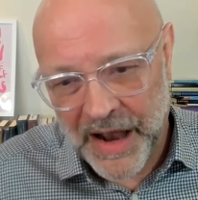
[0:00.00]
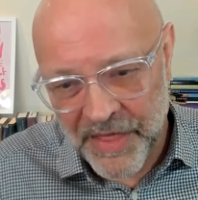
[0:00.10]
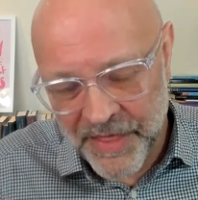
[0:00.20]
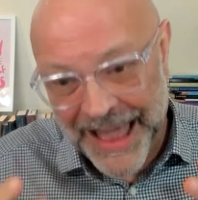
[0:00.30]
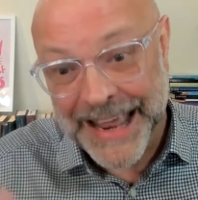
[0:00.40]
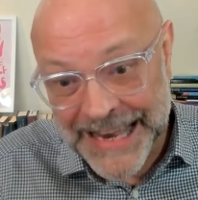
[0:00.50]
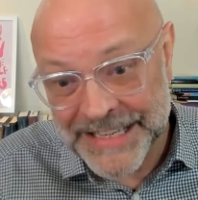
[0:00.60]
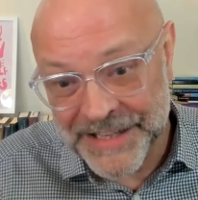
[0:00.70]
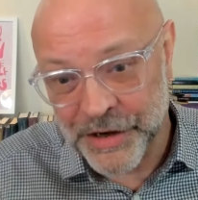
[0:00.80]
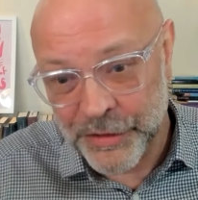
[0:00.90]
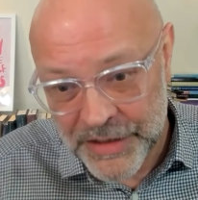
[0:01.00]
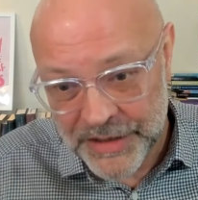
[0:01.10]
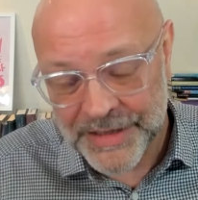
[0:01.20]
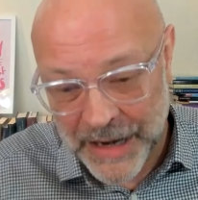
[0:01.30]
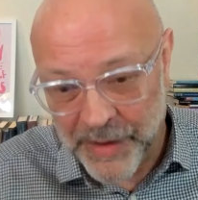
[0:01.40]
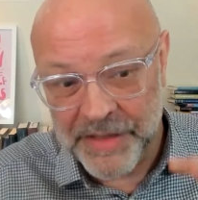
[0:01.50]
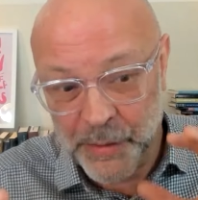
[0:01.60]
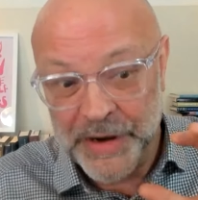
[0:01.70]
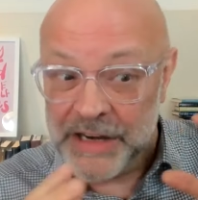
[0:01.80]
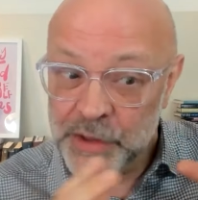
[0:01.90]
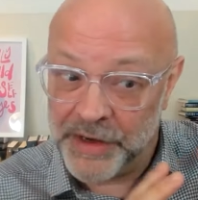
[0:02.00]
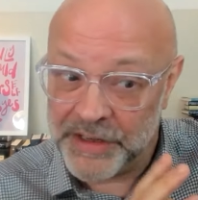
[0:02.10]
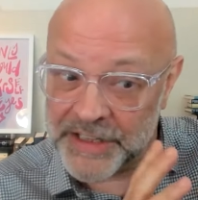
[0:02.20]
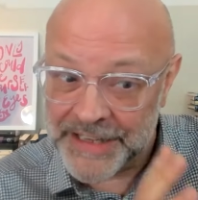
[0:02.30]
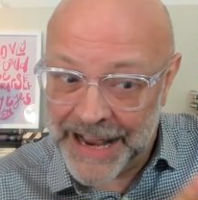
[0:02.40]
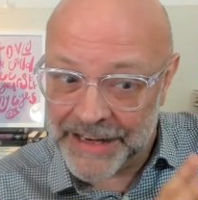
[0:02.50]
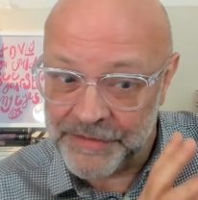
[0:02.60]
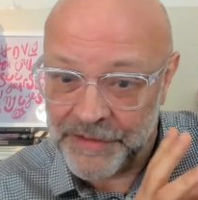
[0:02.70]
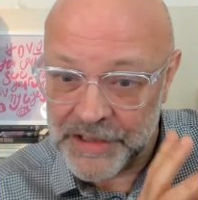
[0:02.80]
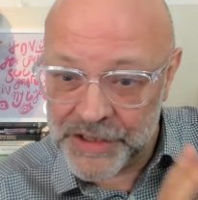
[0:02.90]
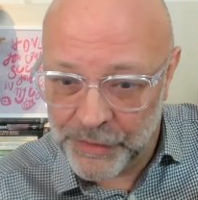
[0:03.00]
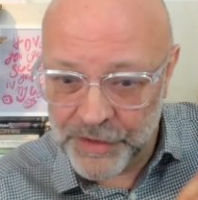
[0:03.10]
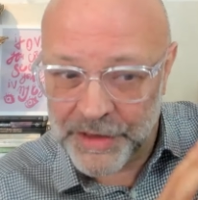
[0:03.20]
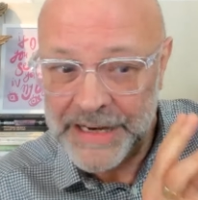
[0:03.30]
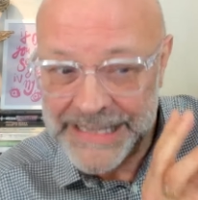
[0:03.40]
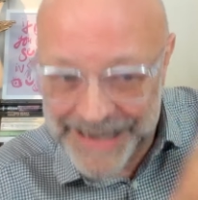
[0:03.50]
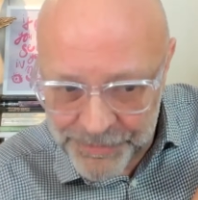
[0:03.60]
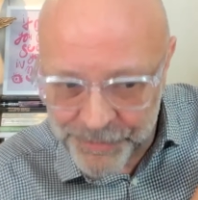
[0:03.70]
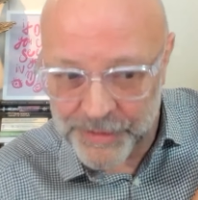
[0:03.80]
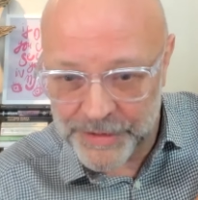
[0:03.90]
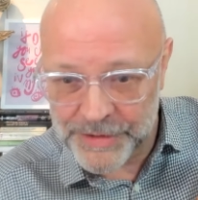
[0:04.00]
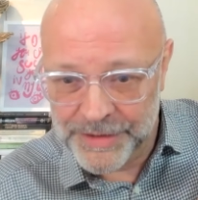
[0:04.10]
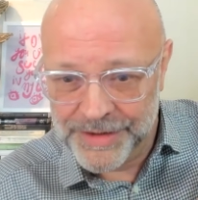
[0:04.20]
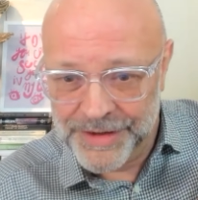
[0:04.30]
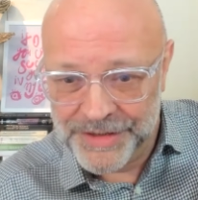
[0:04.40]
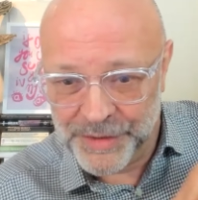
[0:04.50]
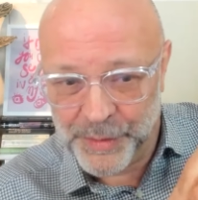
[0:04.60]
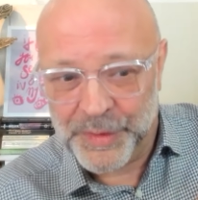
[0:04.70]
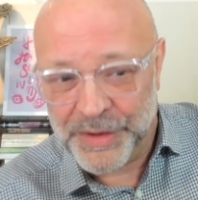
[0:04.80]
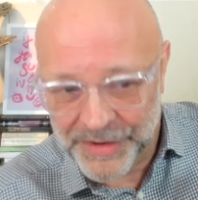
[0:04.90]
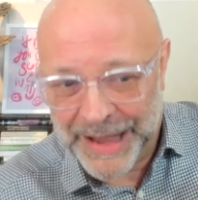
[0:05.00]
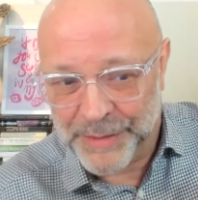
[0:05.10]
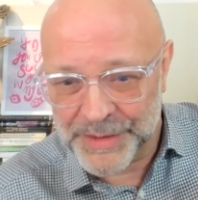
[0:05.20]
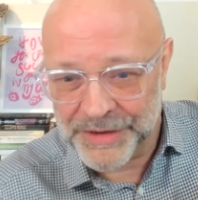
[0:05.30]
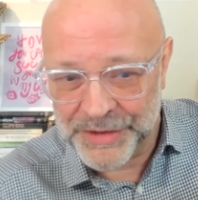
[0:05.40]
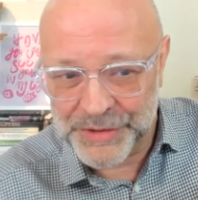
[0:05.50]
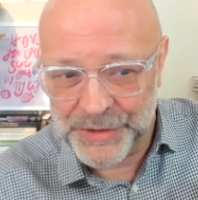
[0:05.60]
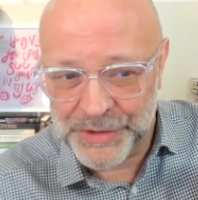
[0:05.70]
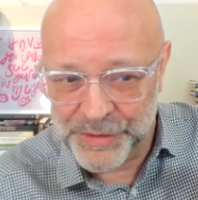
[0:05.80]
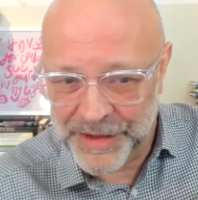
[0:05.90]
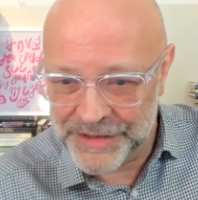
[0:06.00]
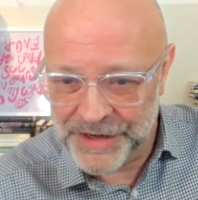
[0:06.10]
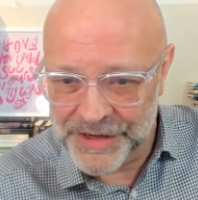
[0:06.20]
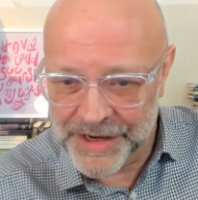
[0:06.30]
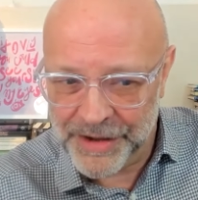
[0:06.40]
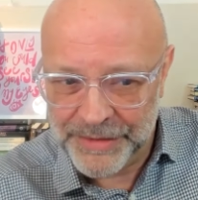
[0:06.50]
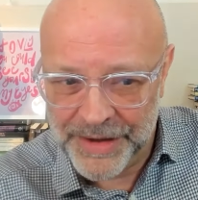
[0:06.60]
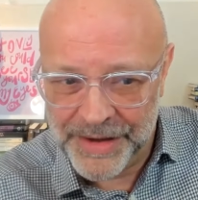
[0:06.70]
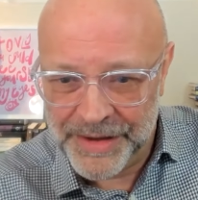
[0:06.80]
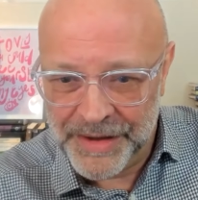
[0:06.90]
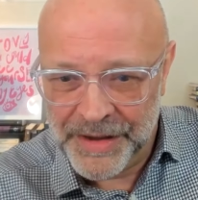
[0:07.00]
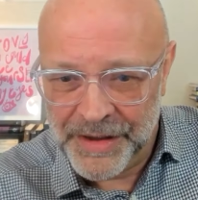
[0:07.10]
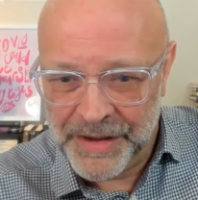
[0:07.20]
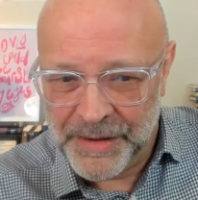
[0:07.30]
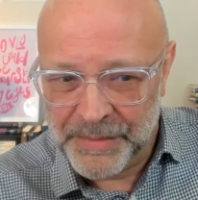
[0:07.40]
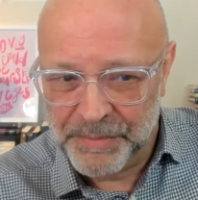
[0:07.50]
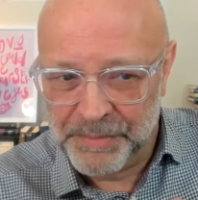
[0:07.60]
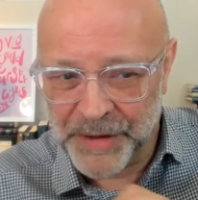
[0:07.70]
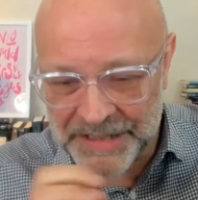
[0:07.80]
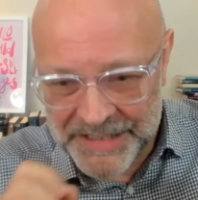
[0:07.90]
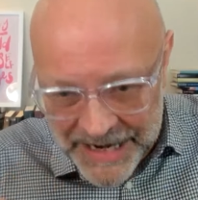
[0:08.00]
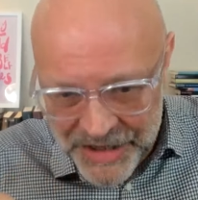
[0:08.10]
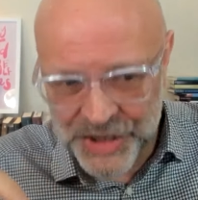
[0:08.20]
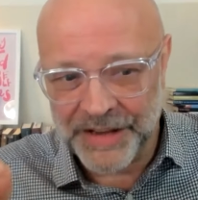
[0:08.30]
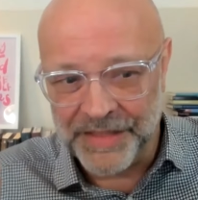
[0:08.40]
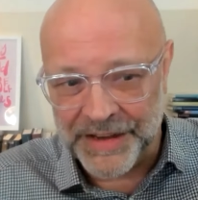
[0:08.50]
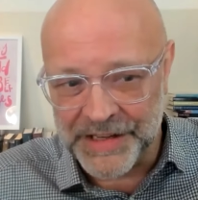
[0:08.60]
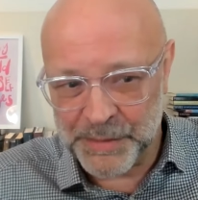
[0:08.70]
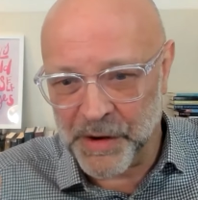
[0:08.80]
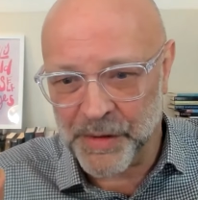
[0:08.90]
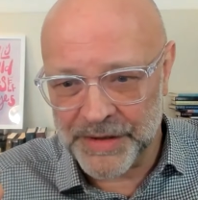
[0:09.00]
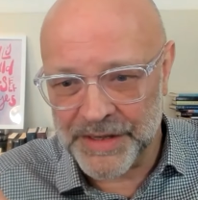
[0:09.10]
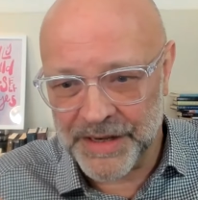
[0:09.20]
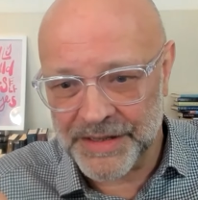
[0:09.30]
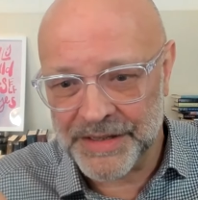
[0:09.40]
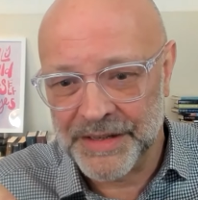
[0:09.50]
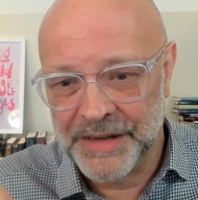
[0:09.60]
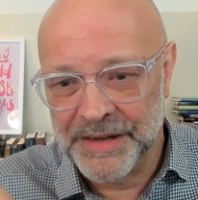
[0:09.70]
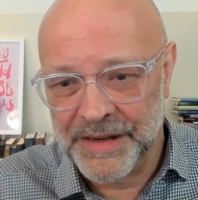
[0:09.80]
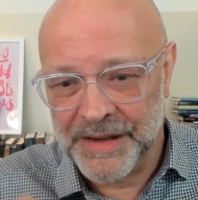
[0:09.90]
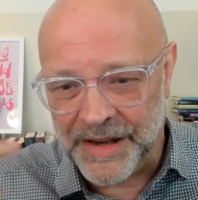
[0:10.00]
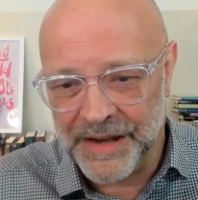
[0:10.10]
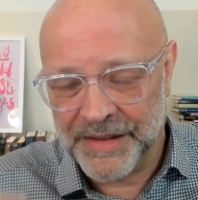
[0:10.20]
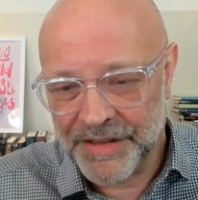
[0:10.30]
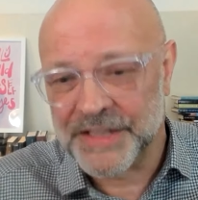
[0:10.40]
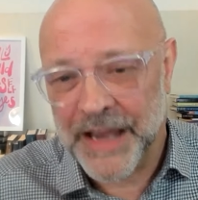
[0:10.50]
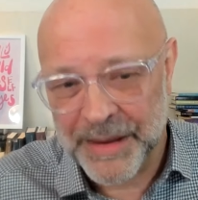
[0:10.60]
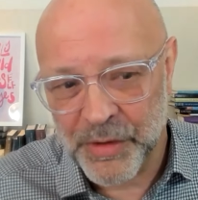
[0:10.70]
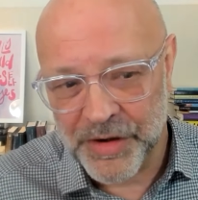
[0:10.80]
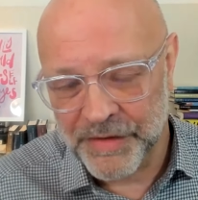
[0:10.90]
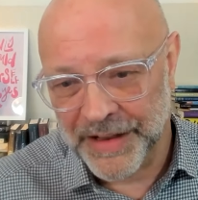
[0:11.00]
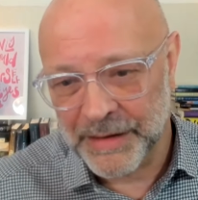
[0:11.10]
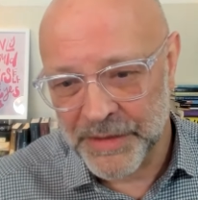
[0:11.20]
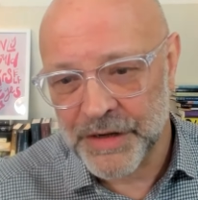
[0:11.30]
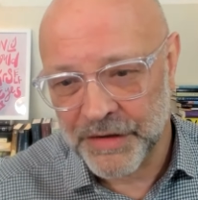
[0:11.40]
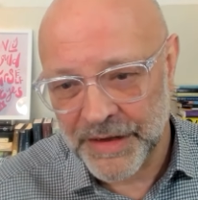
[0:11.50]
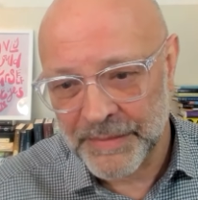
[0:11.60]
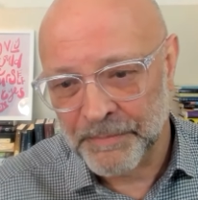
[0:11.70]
And that is the gnosis. Now, I think we need to understand it philosophically different to how it was understood 2,000 years ago but essentially the experience is the same or development of uh-huh.